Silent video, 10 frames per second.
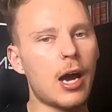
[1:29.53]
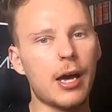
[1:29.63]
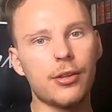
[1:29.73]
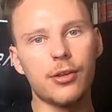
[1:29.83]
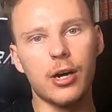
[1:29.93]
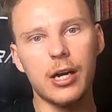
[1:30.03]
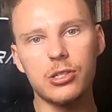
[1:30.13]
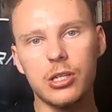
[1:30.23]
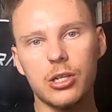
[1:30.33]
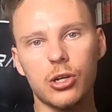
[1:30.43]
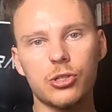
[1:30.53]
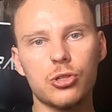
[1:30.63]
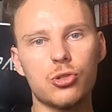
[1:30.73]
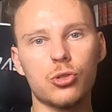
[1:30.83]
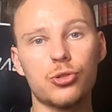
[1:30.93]
And I actually got
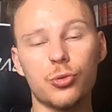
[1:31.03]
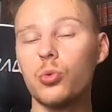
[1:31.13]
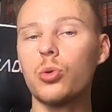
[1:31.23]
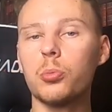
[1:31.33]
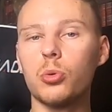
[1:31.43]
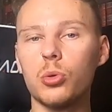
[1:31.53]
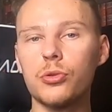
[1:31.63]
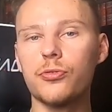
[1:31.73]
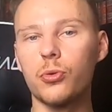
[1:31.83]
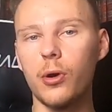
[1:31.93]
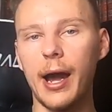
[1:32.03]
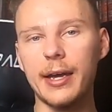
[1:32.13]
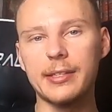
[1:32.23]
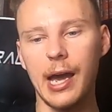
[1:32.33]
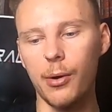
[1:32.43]
to judge the wall balls for
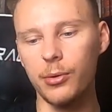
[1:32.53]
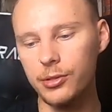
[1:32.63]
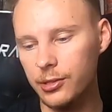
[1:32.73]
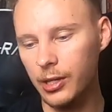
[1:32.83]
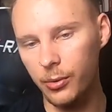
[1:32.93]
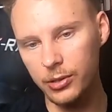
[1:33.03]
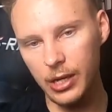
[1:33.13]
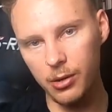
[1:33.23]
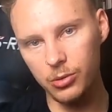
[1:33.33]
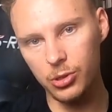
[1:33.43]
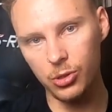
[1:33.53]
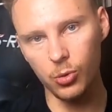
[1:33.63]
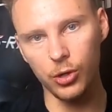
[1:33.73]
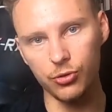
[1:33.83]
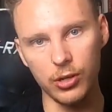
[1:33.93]
8 hours. Now, it sounds
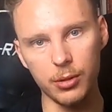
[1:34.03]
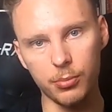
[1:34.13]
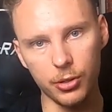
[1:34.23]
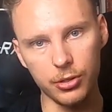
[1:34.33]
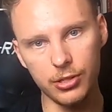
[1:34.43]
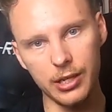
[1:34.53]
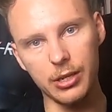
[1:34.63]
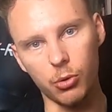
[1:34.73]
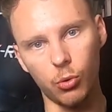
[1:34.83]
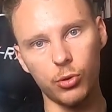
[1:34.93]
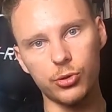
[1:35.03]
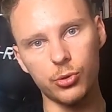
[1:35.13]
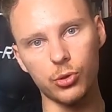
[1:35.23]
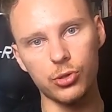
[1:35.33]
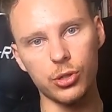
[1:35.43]
quite dreaded, but you see all
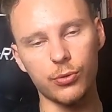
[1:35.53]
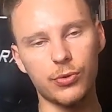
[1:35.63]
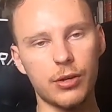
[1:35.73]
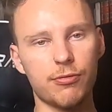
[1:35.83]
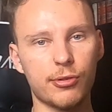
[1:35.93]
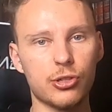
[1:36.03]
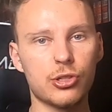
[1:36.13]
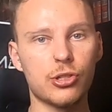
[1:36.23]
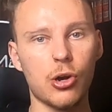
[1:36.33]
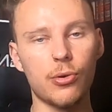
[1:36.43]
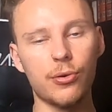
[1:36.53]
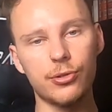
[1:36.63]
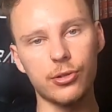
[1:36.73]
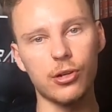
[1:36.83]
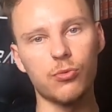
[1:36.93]
sorts of different
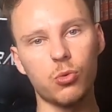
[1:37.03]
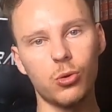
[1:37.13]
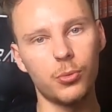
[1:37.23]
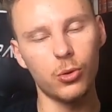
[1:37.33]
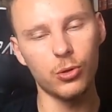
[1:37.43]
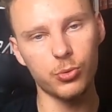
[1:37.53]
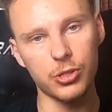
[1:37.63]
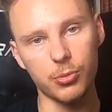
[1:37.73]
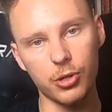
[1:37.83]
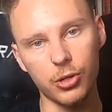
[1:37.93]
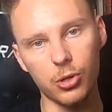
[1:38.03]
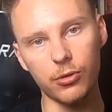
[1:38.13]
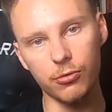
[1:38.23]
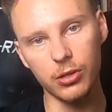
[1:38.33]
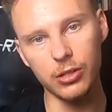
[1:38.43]
styles of wall balls, which I'm going to
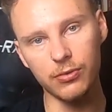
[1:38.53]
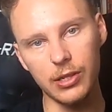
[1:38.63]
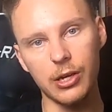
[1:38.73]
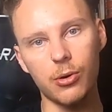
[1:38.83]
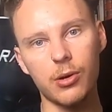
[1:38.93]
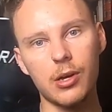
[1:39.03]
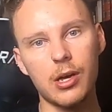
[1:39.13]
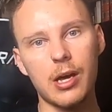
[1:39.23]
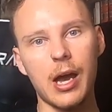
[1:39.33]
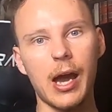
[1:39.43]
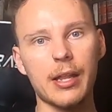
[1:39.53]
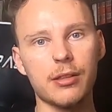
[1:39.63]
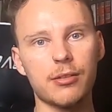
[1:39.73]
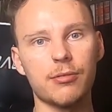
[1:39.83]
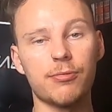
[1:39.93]
cover in this video,
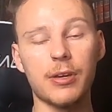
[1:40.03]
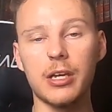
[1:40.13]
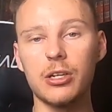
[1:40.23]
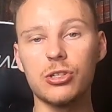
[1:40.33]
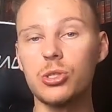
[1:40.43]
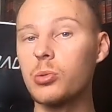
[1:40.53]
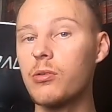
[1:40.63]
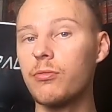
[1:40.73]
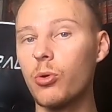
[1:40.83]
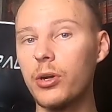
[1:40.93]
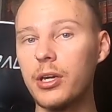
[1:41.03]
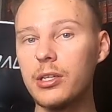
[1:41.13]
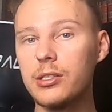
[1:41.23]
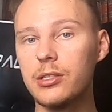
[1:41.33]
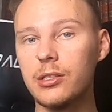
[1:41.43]
and things to
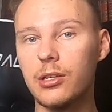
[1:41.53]
avoid.